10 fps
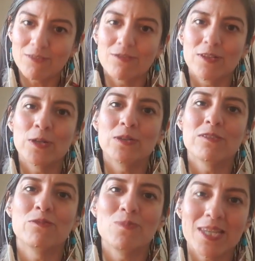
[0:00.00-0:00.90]
flow
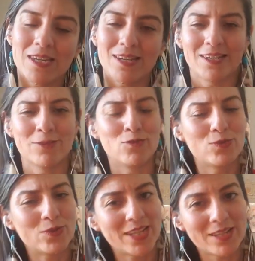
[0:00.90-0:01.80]
of being and
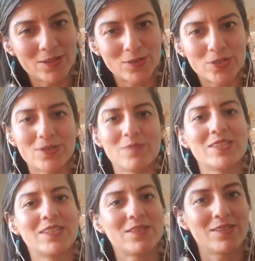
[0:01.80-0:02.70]
rooting your
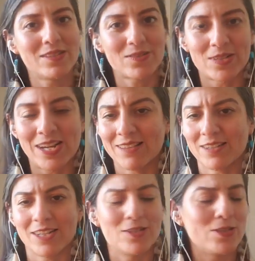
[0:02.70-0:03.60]
dreams into this
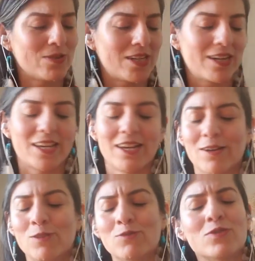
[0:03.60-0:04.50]
reality and doing that again
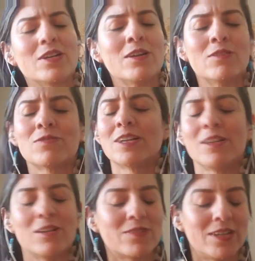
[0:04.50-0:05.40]
over and over and
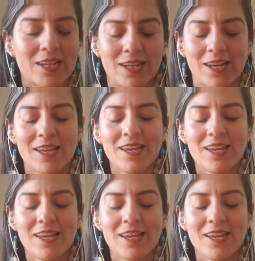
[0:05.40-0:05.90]
over again,